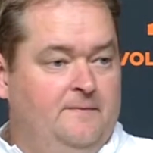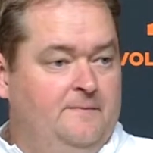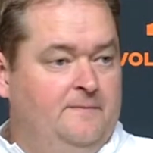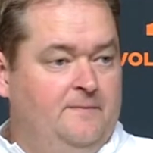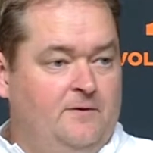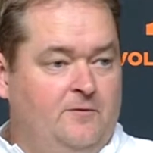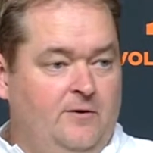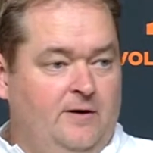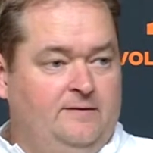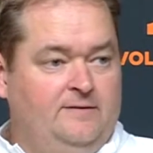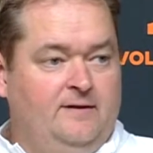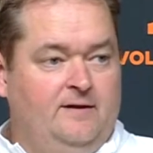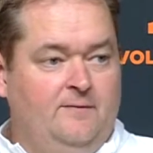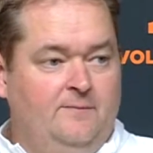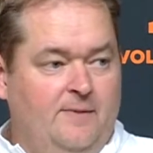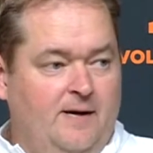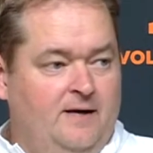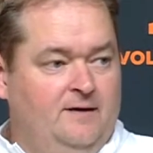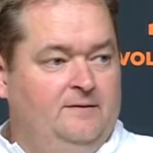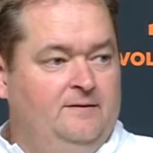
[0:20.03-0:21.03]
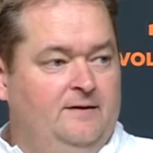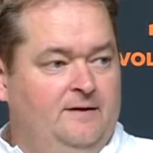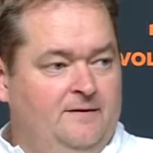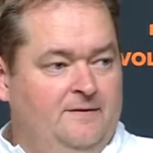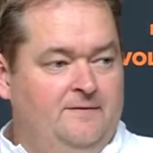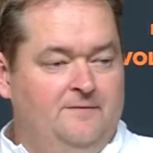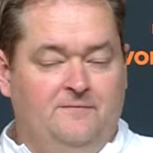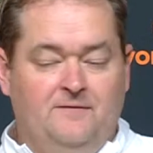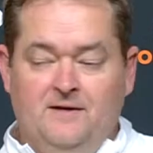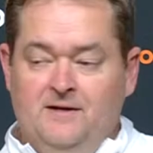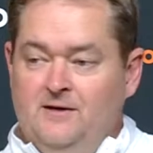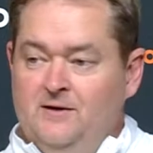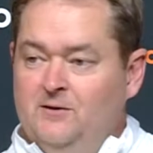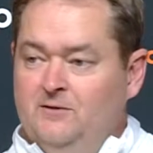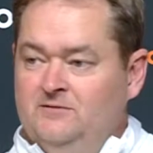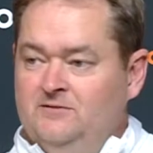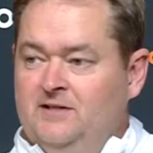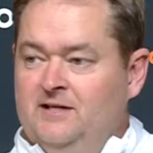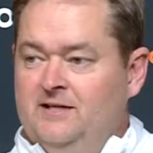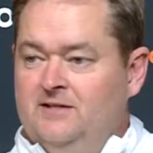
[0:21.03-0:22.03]
The great thing about the video
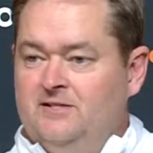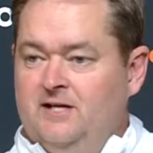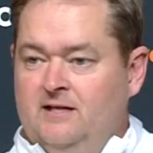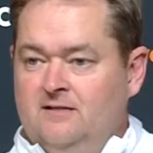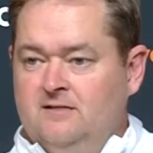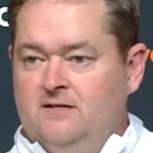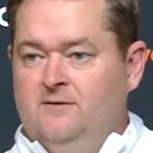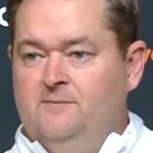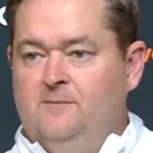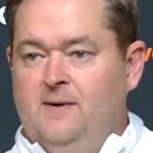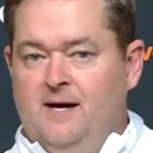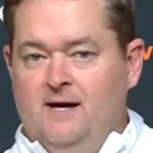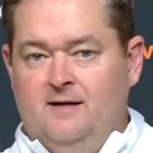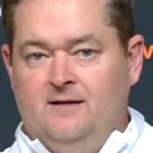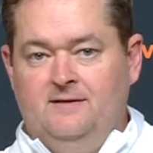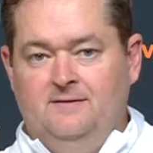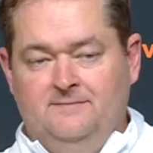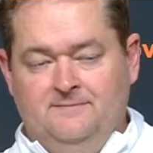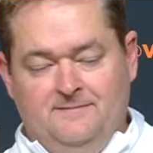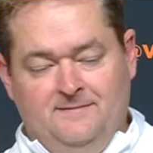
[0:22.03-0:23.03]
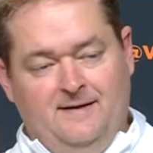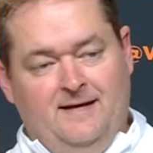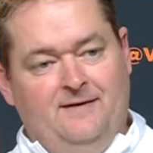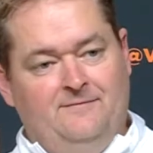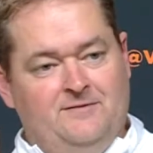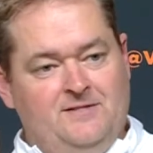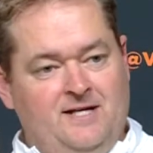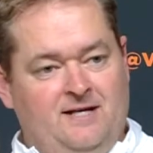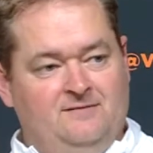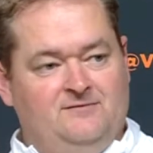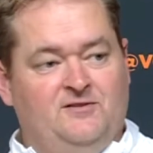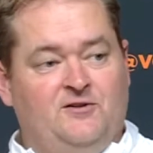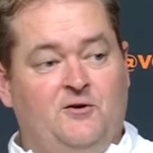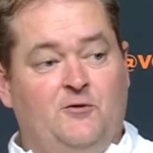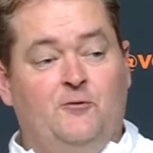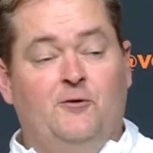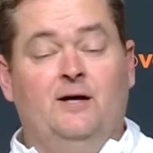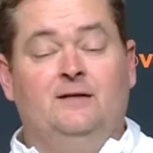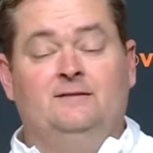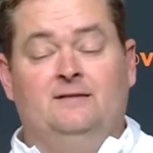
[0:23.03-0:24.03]
is you get a chance to come back and have a chance to
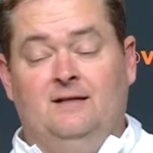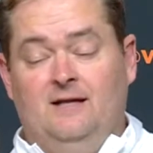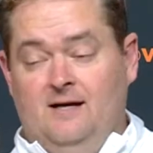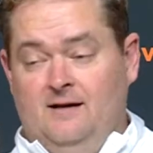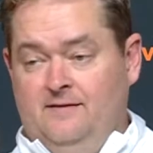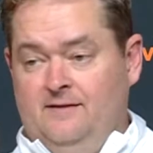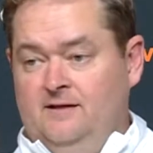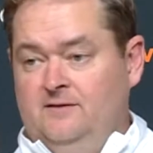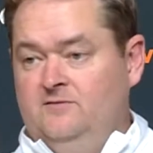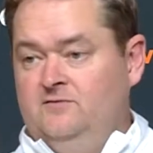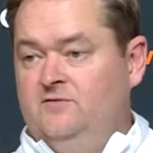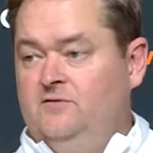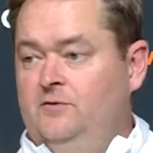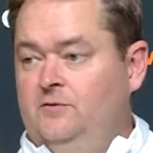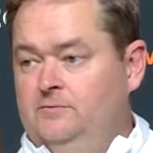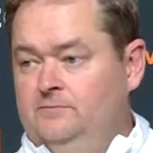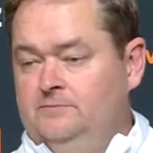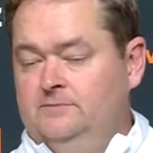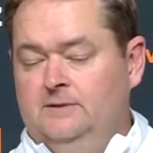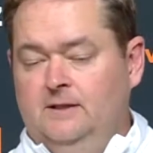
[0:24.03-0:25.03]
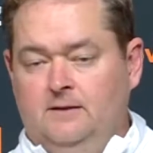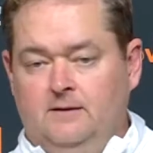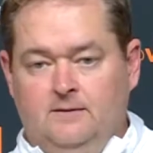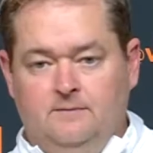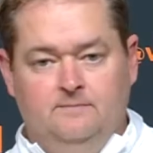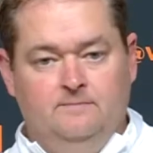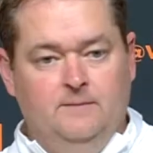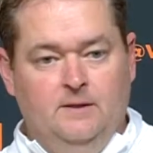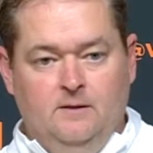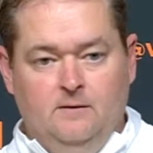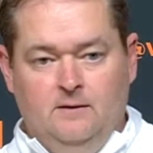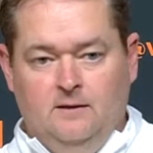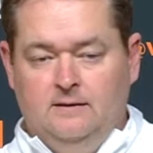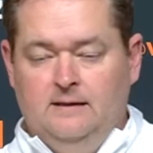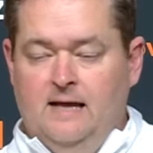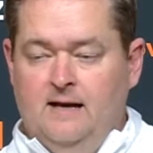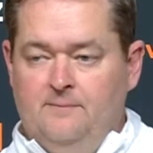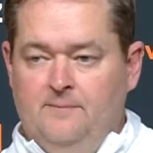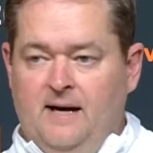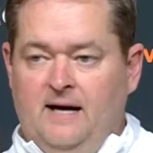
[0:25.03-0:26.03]
correct a lot of things too. A
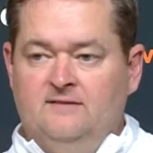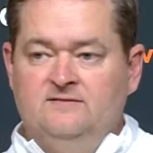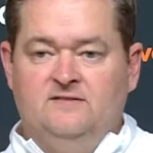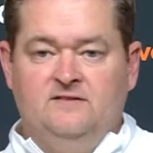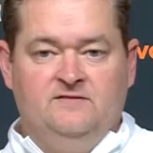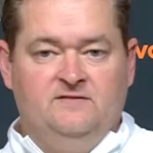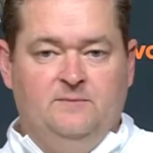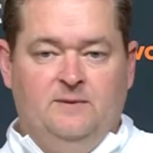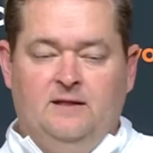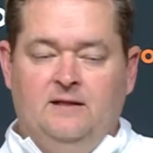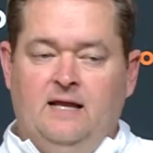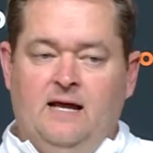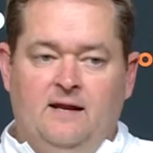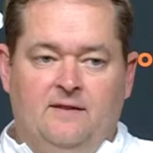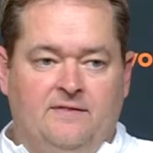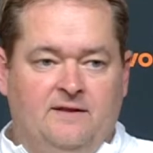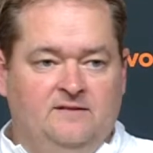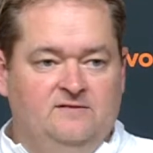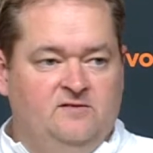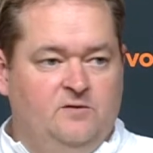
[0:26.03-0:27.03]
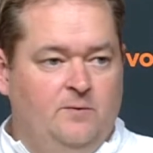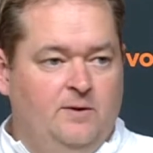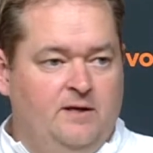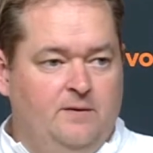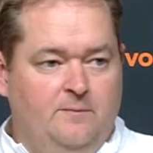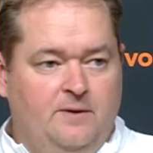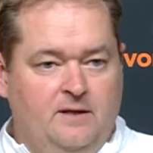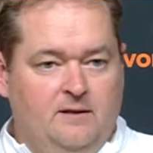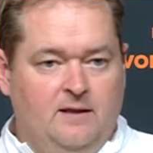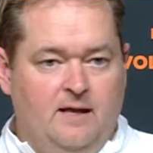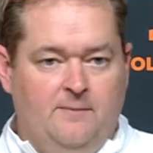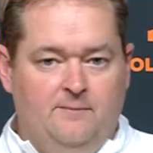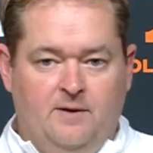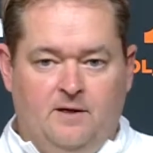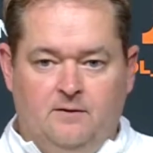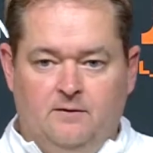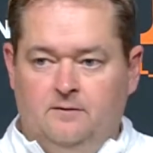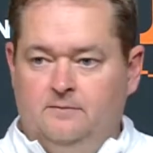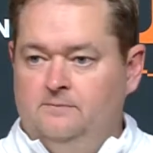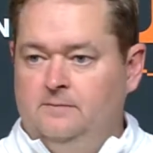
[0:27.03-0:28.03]
lot of positives, but a lot of things that we can be a lot
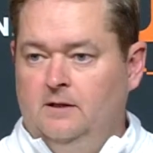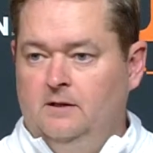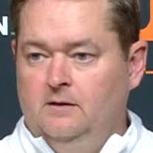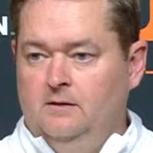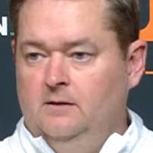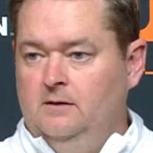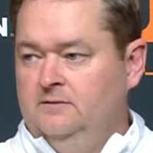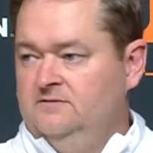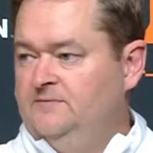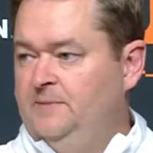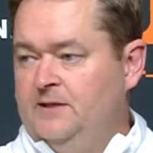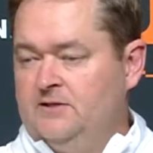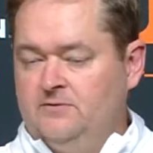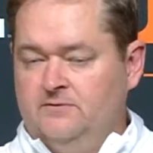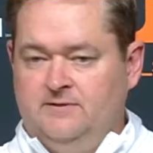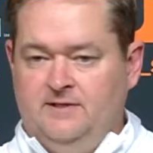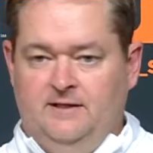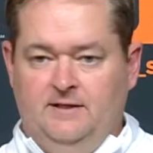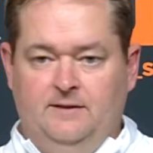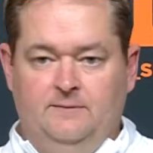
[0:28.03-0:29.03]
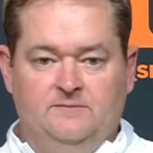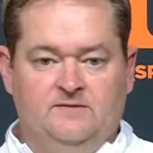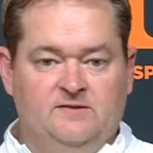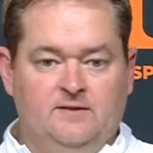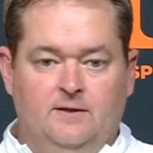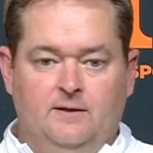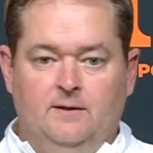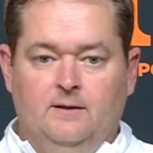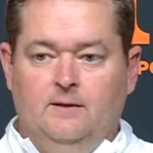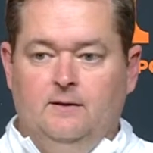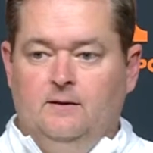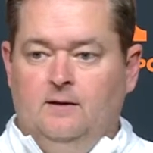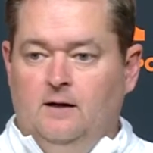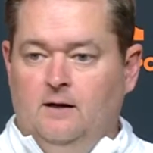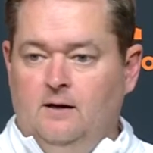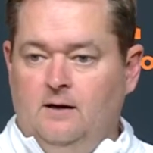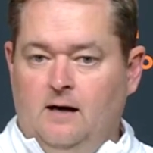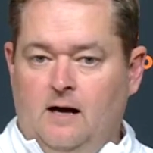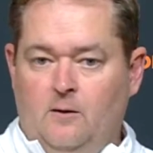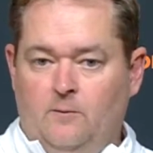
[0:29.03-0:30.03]
better. Special teams,
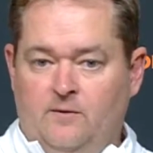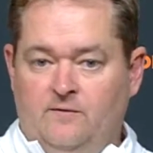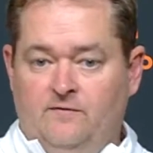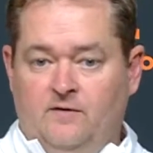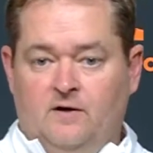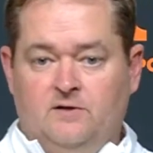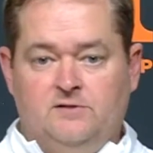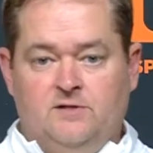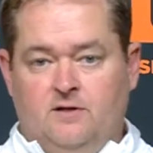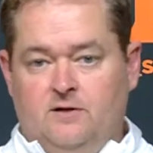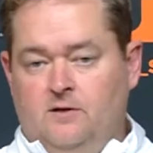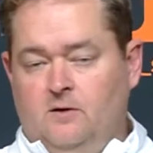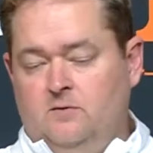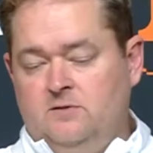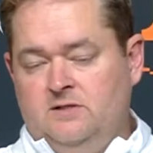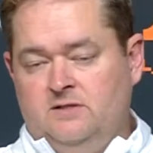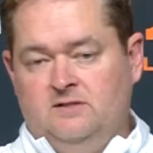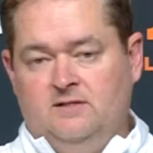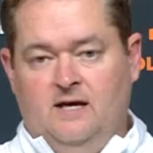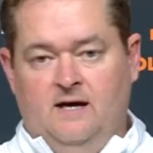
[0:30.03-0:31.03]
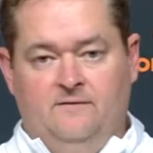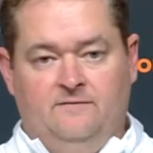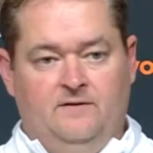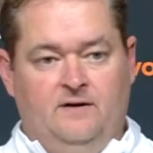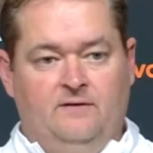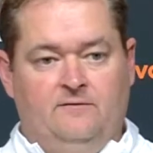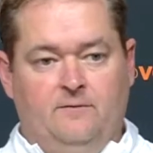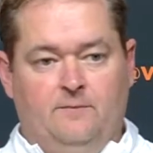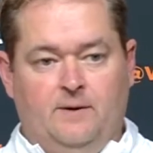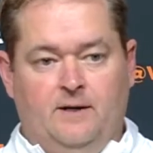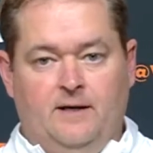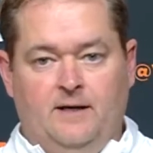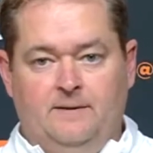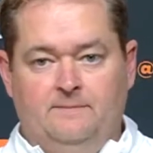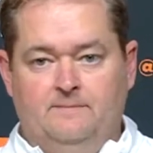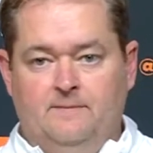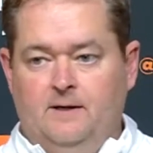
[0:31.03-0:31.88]
how we function, coaching staff and everybody.